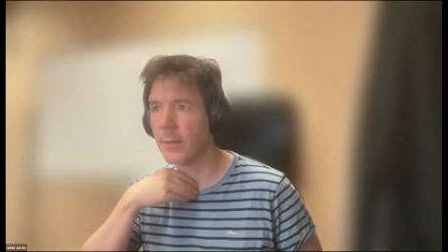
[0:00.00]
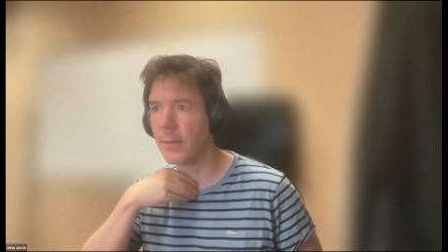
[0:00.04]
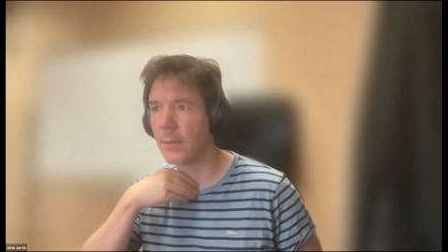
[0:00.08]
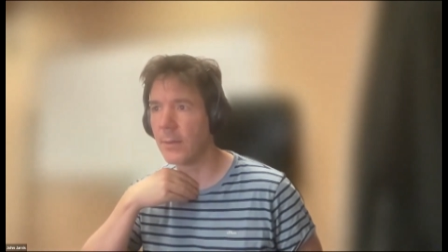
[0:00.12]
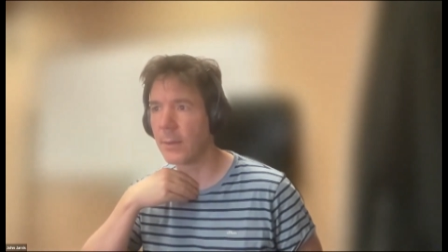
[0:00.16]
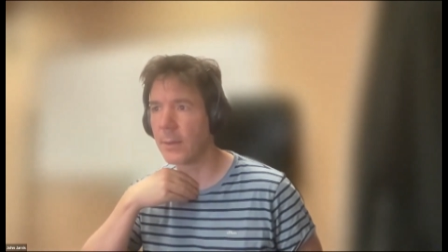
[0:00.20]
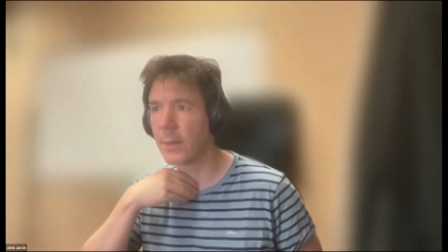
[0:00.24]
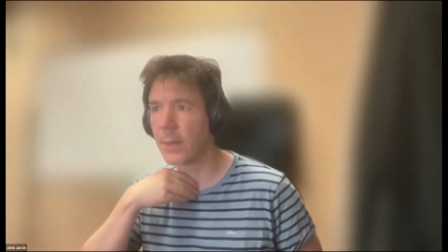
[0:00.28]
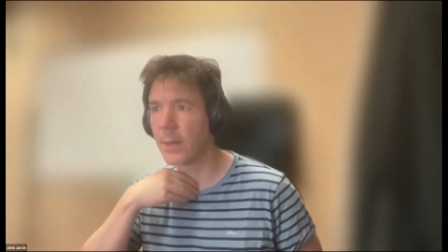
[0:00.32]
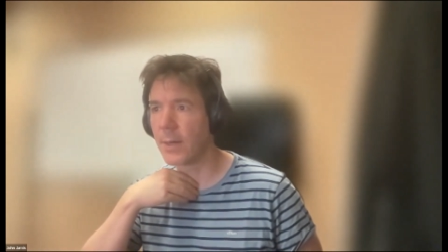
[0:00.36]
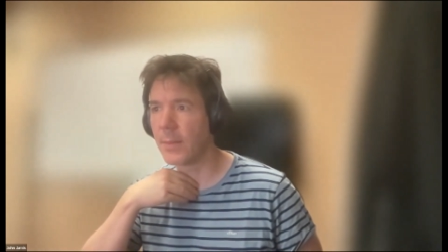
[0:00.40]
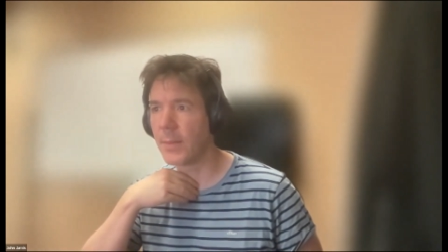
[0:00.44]
either
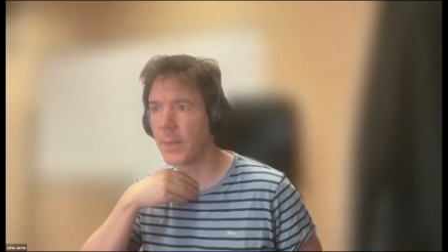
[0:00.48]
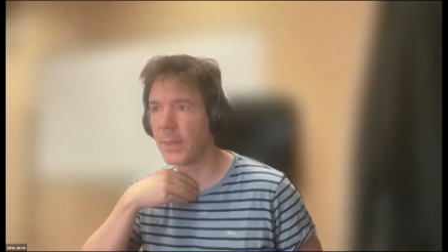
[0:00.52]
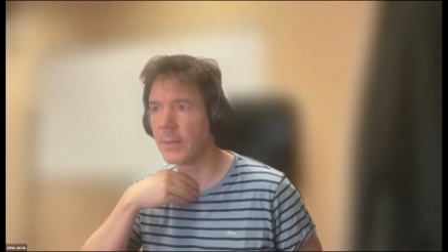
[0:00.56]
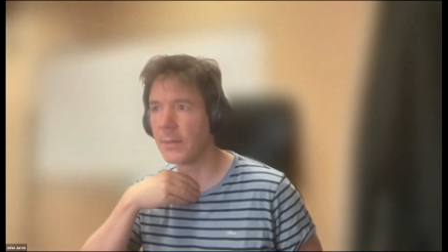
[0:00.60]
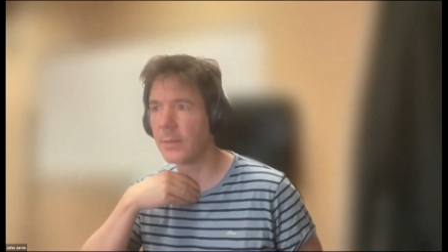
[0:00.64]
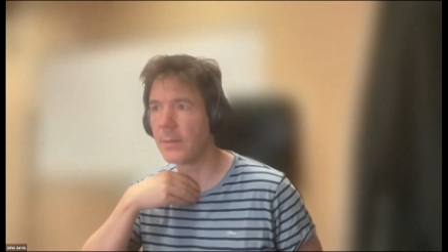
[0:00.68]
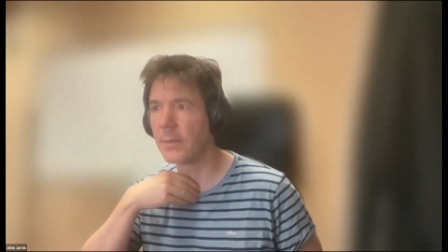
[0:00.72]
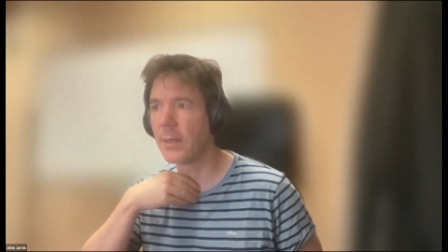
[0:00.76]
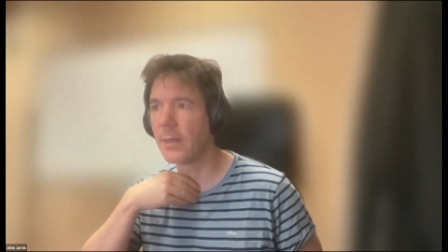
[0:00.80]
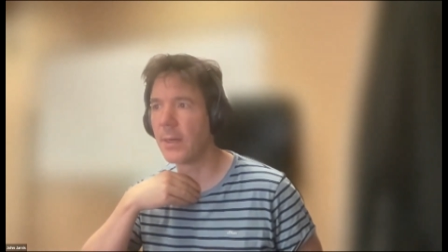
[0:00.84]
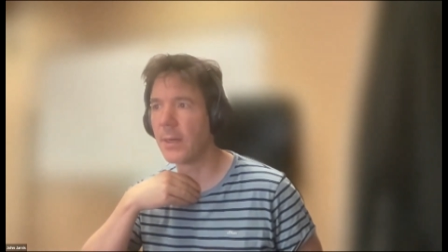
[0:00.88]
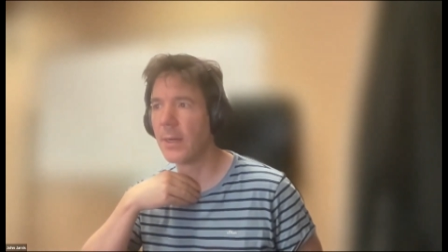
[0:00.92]
a
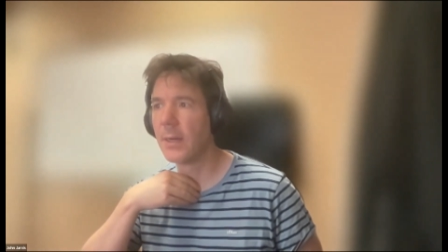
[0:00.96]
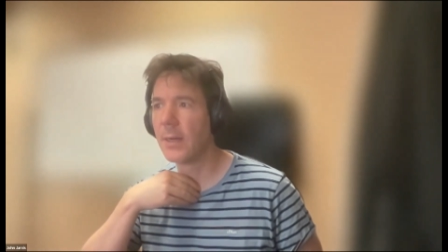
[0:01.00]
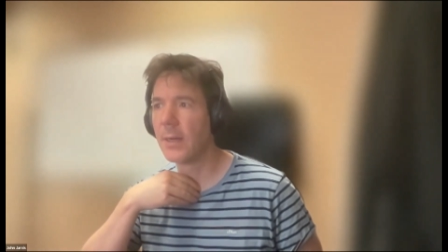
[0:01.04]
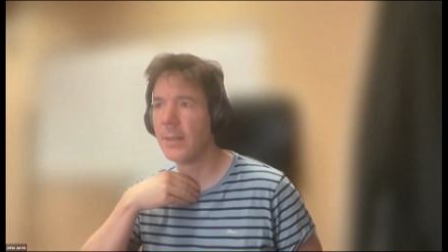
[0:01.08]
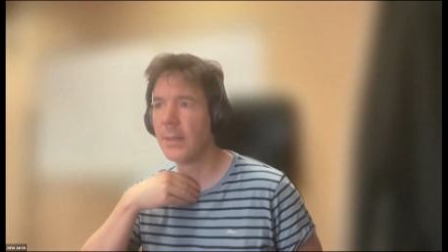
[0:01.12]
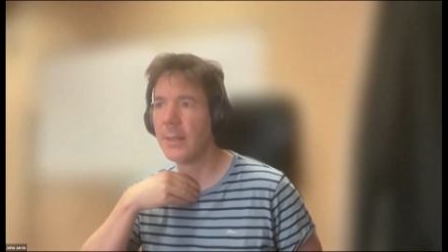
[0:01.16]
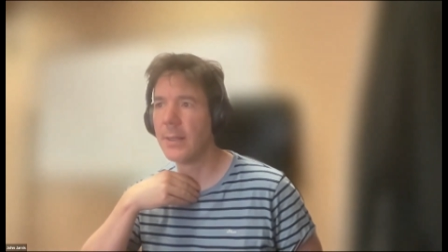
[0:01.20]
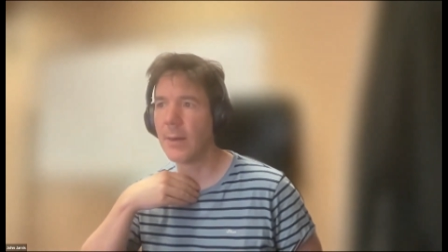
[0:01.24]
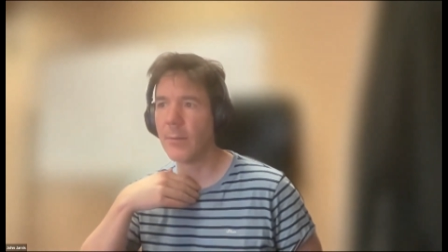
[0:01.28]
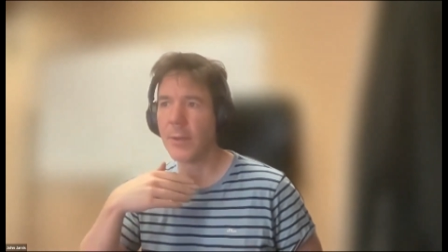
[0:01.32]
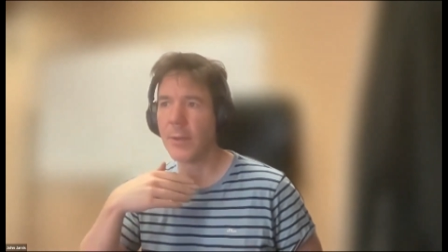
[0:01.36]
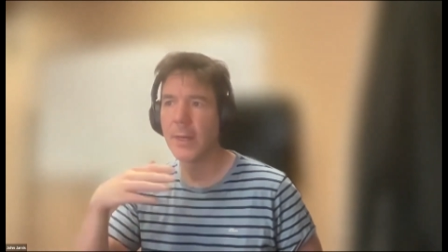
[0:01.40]
comment.
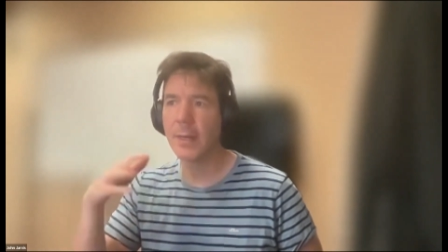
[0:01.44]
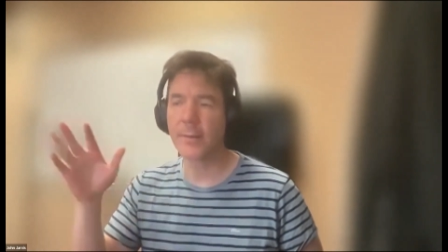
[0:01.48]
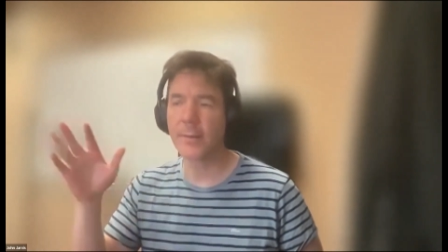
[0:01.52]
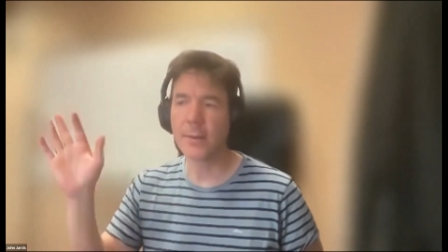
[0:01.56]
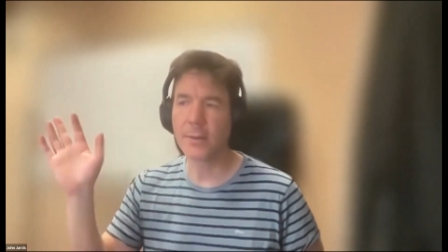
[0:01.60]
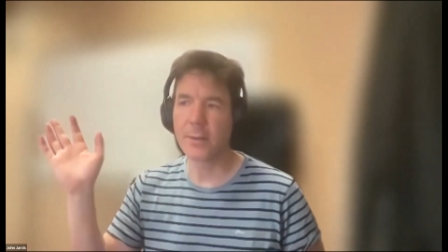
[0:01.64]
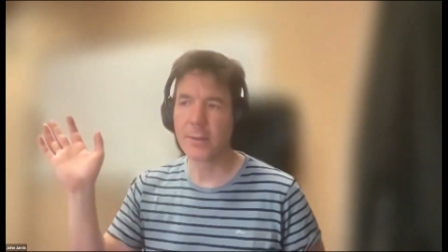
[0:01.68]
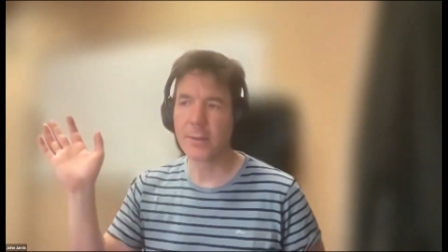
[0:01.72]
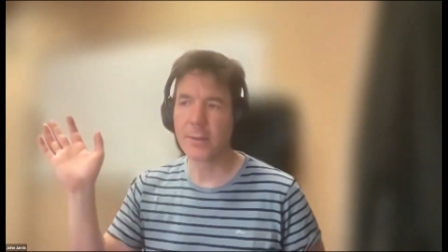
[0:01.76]
Now we have